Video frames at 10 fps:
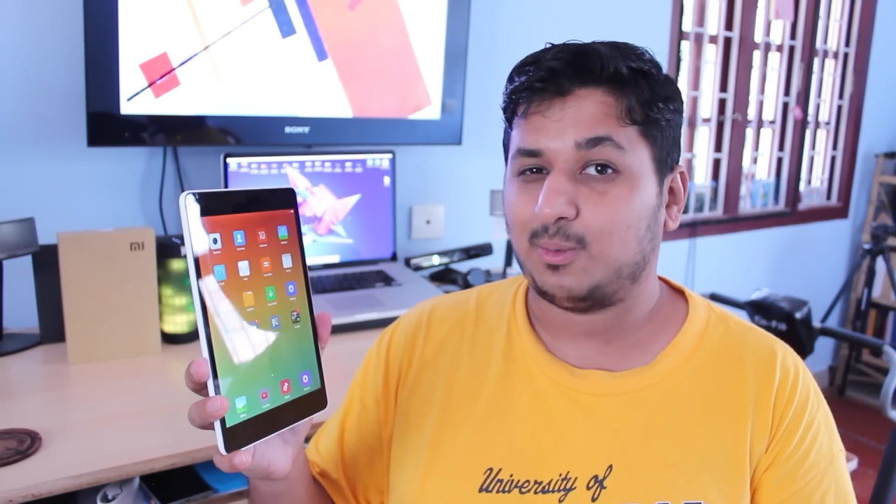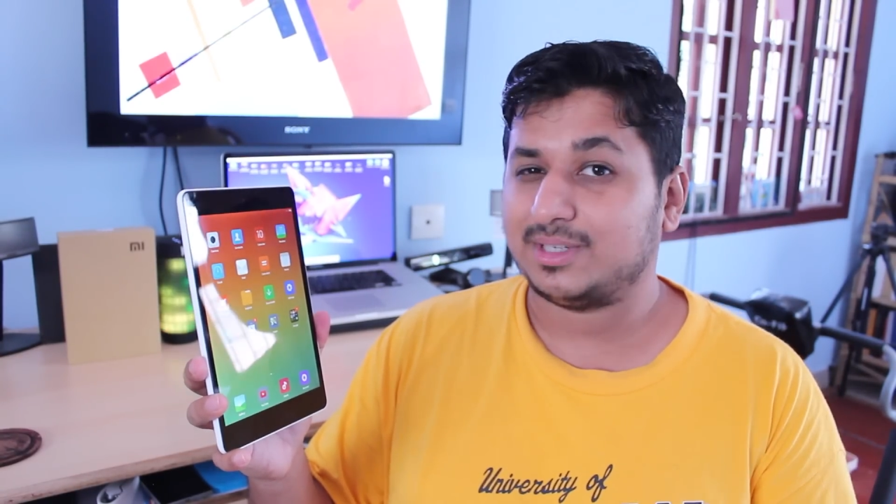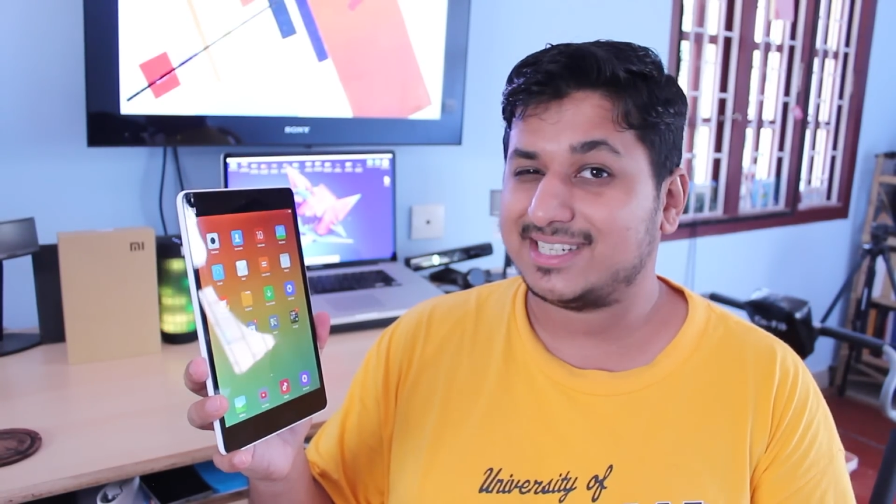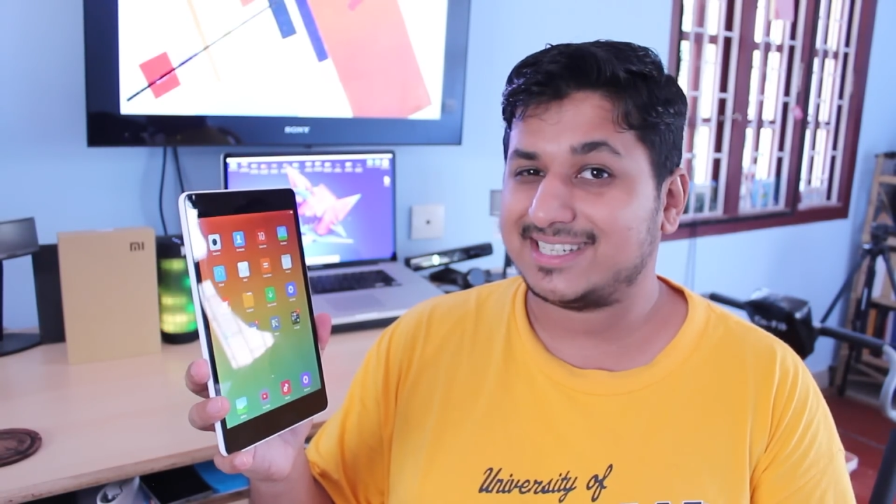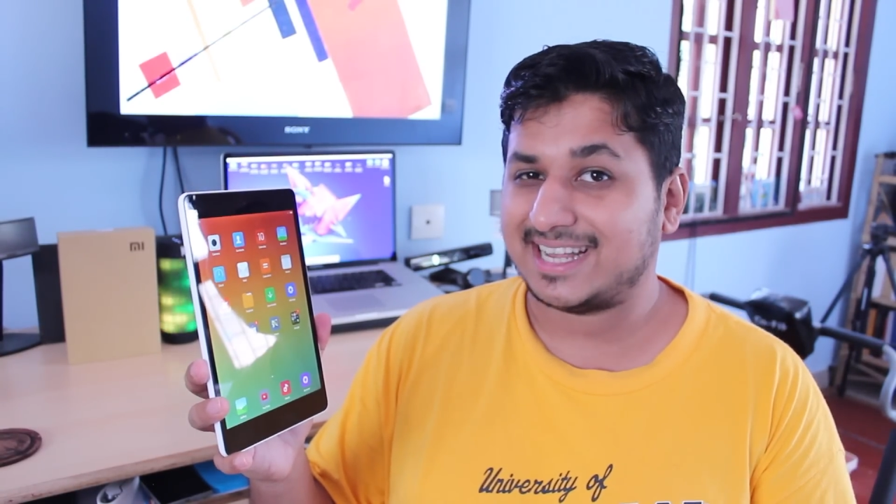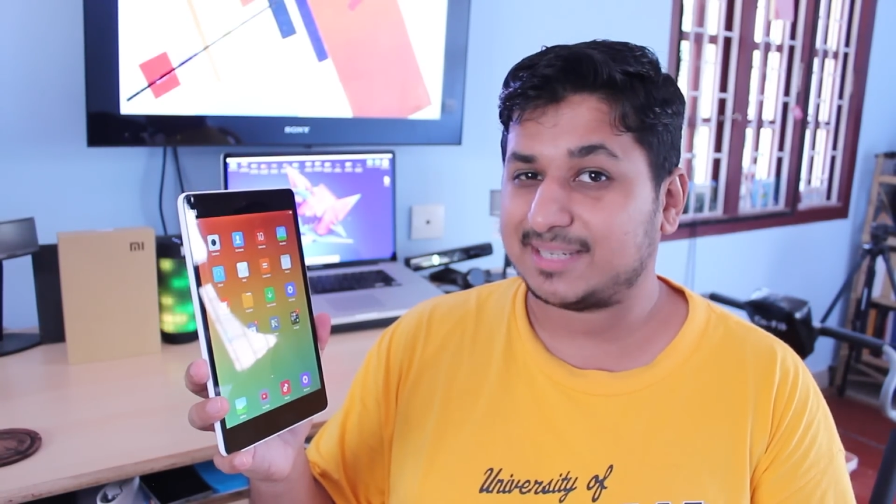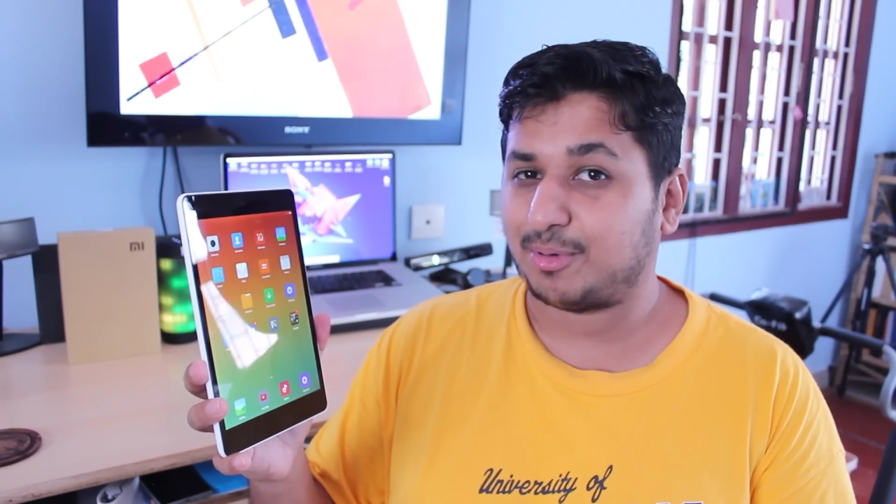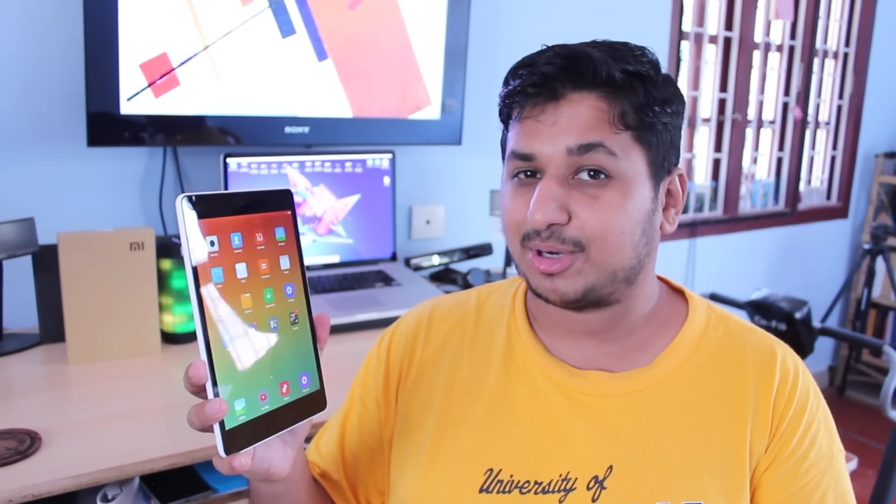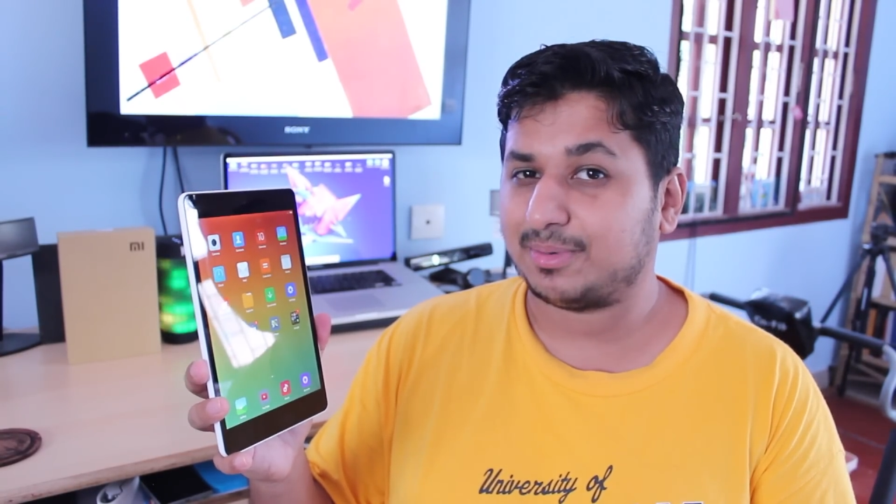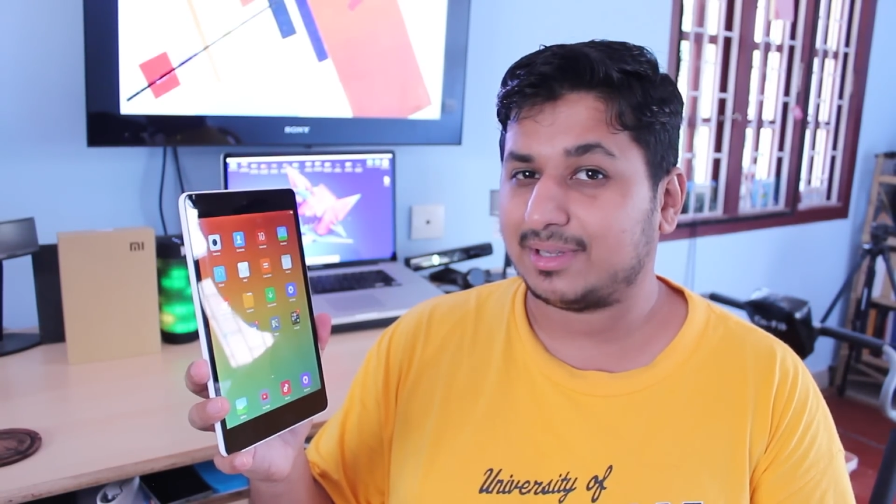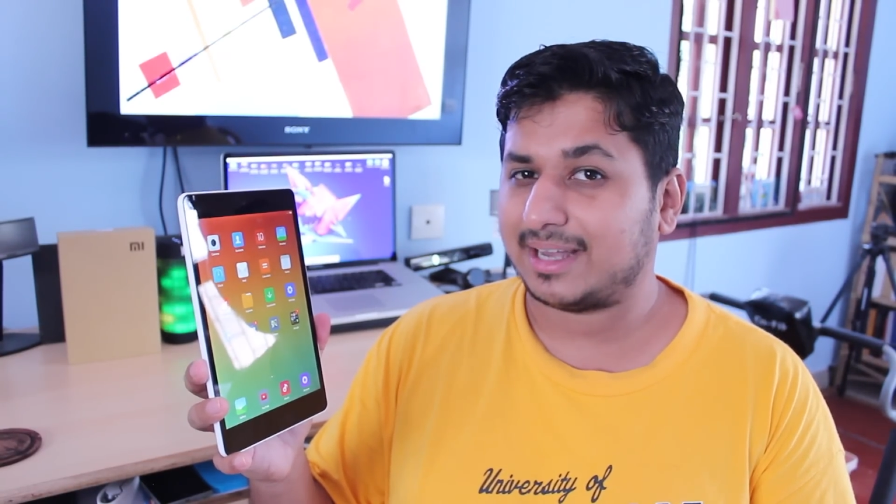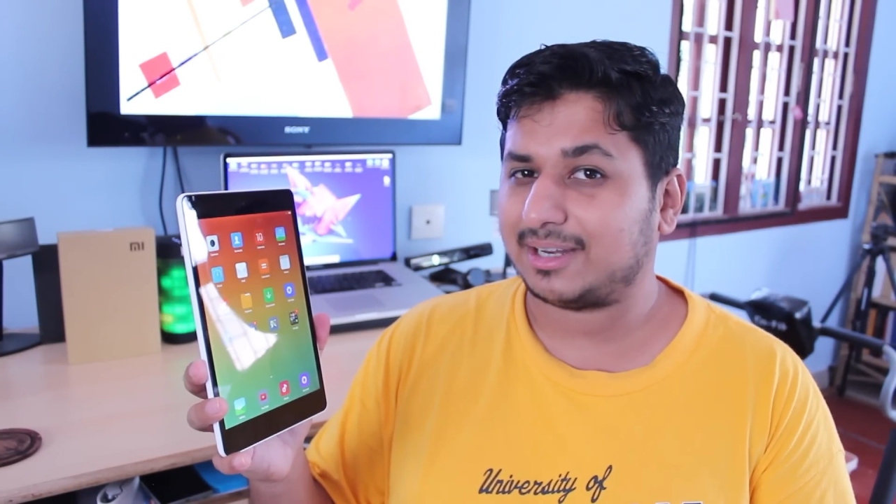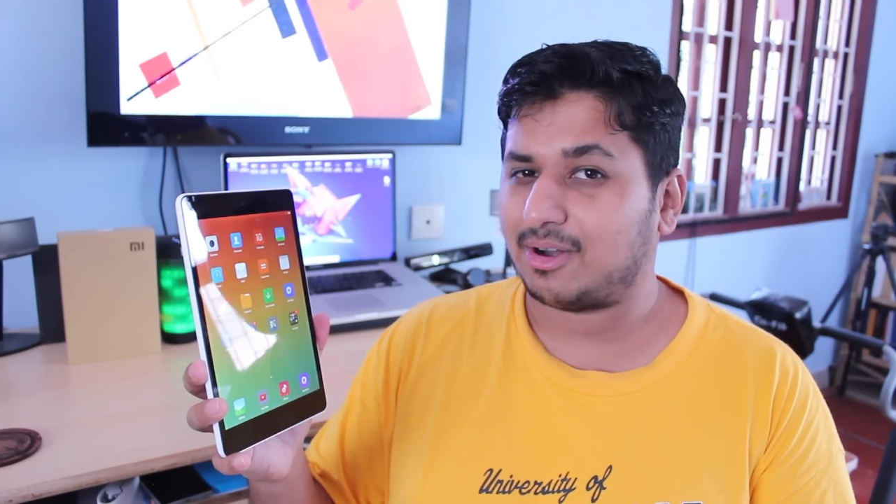which is less portable and